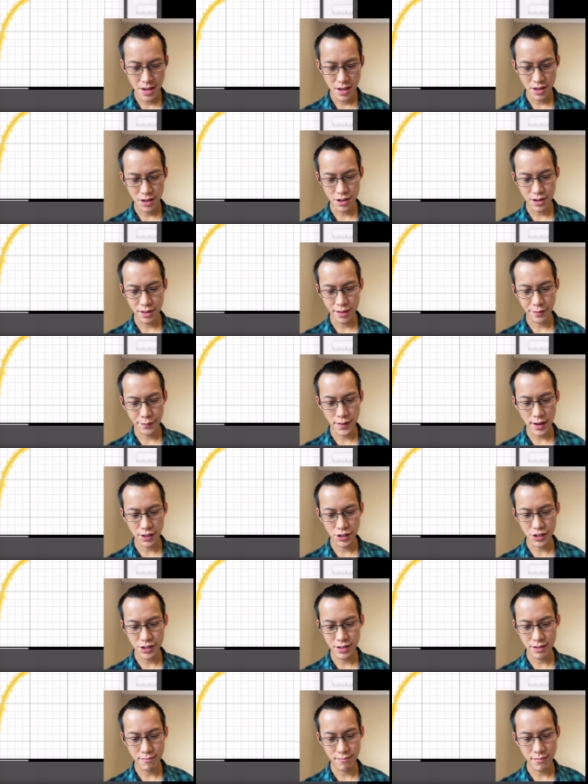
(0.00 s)
you know, the
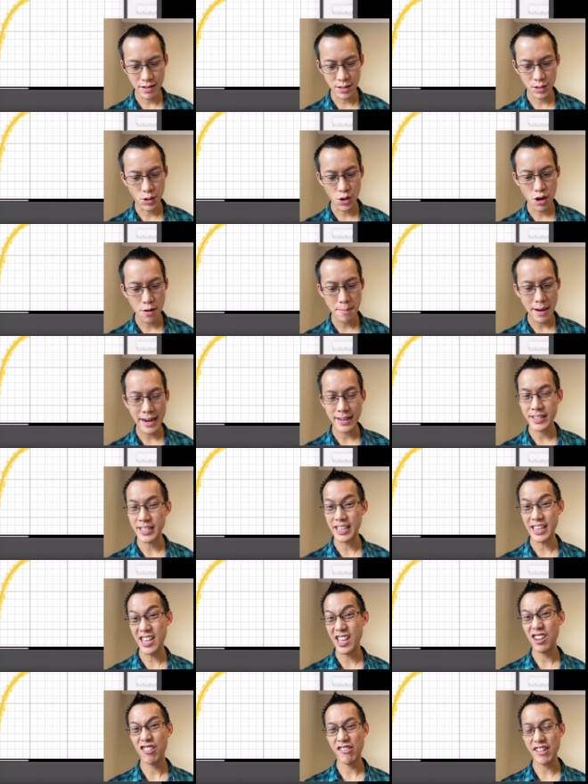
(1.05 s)
function has gone back to
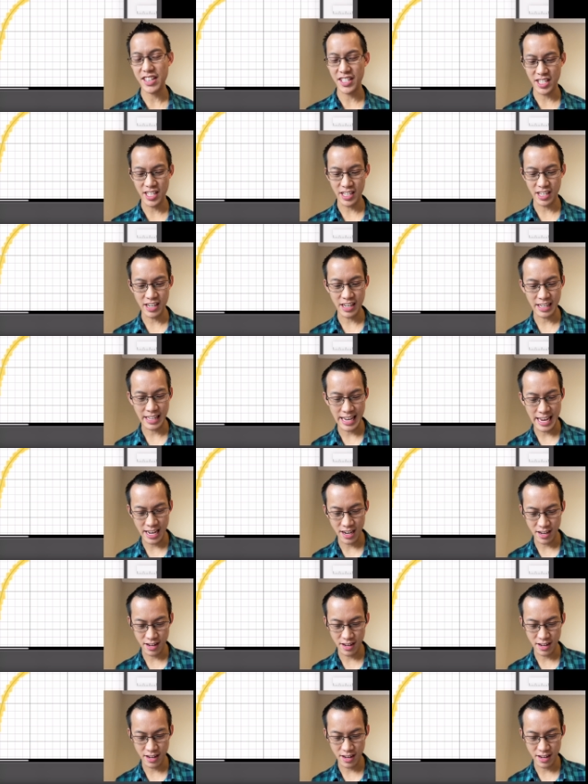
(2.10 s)
increasing again,